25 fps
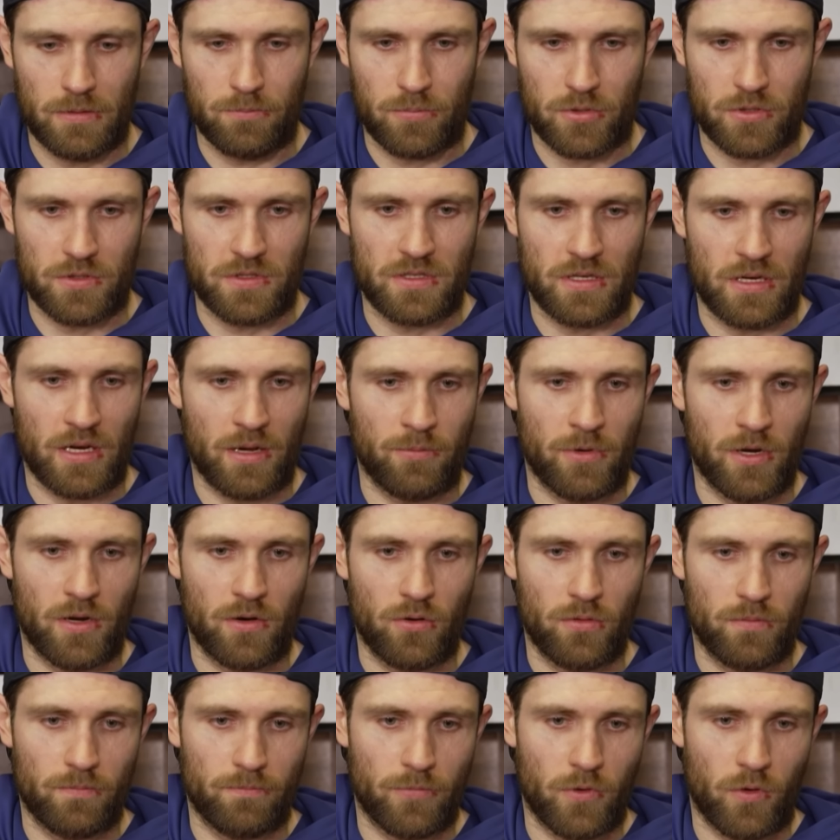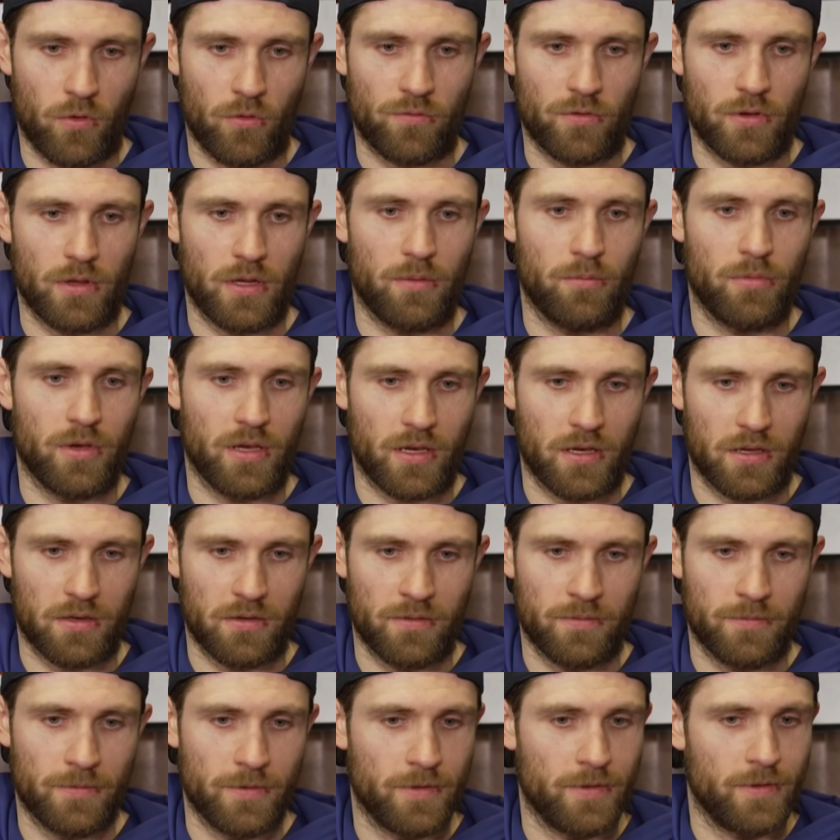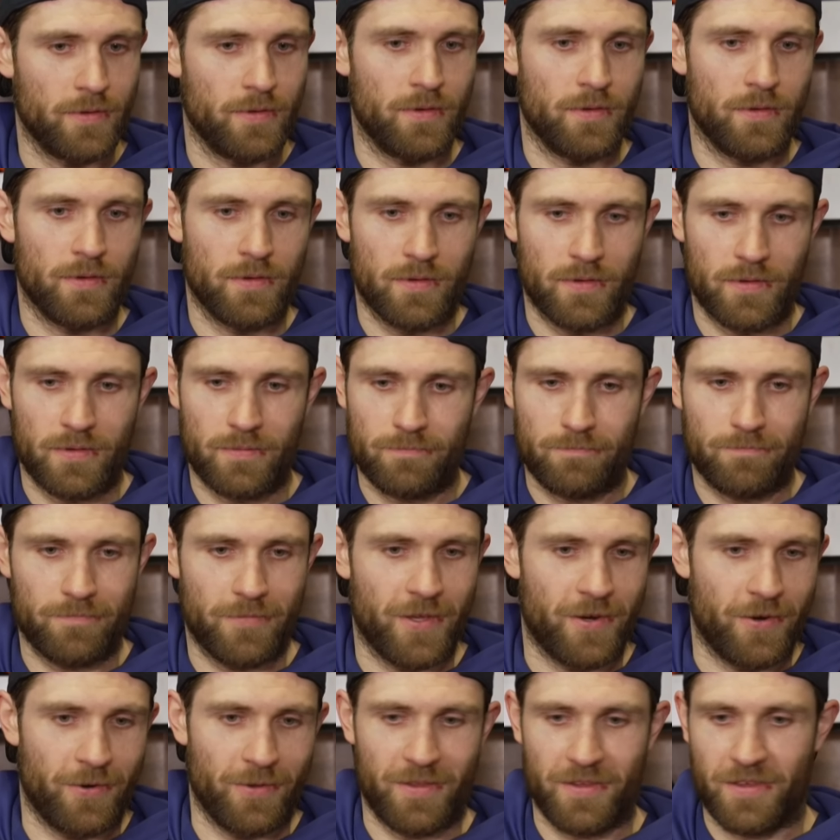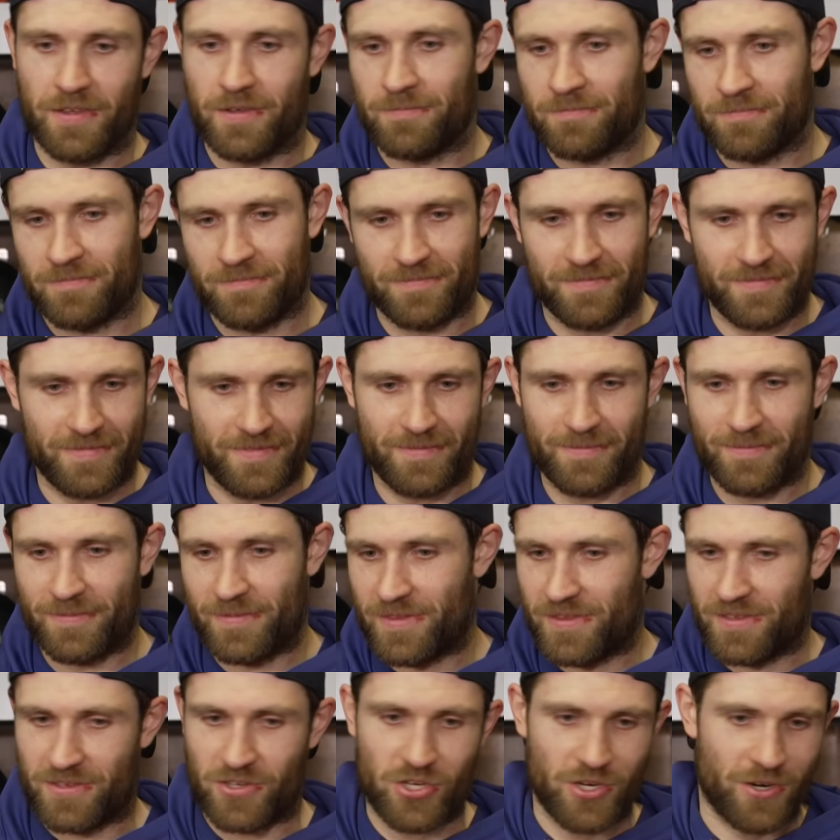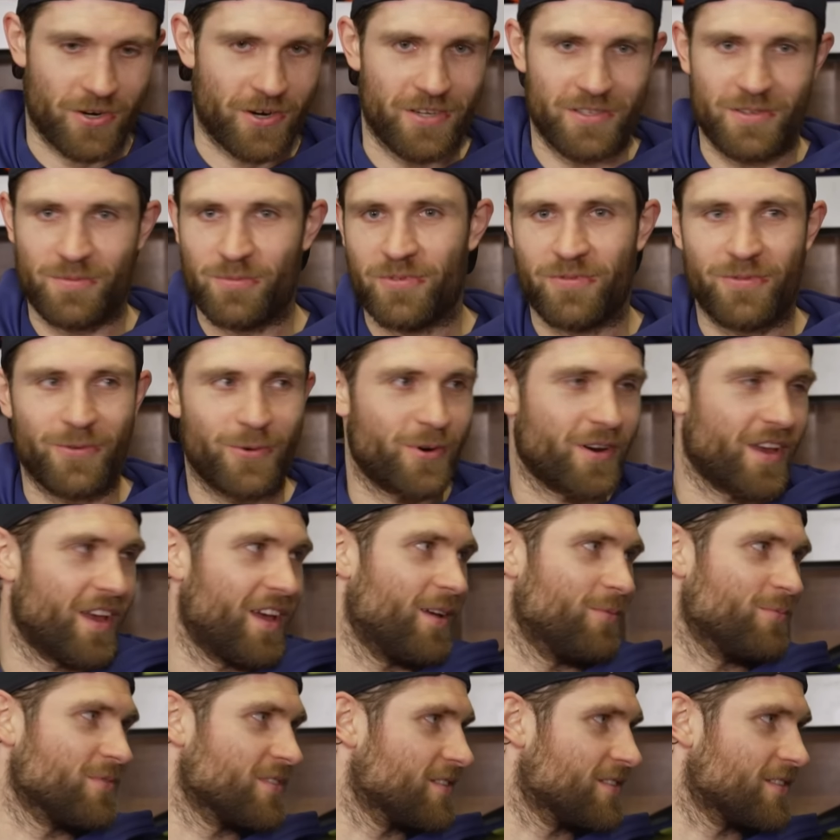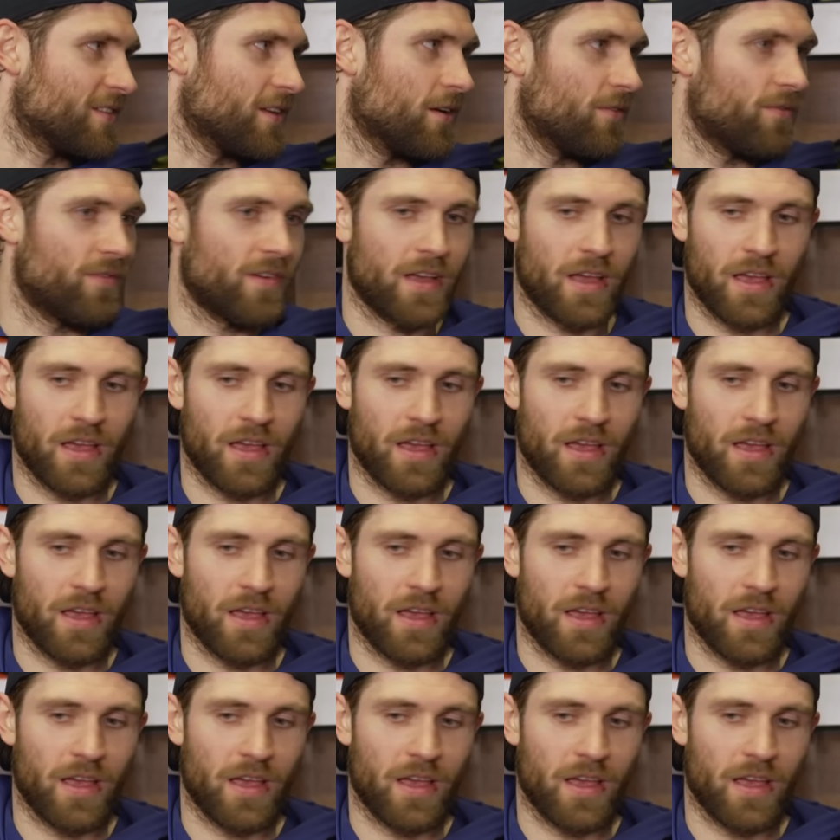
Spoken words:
personally, I'm not overly big in the charts before games and stuff.